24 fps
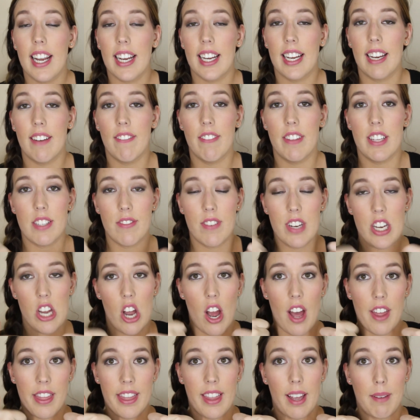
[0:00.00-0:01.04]
Give this
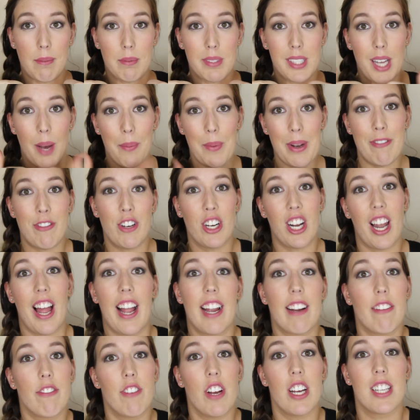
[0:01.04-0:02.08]
video a thumbs up if you
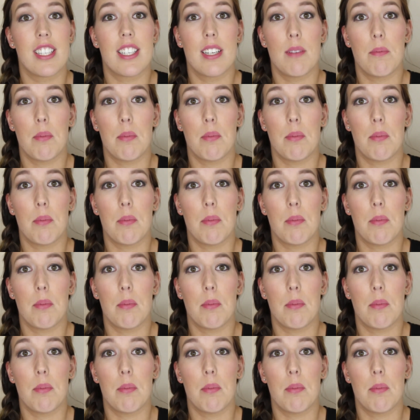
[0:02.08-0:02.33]
like first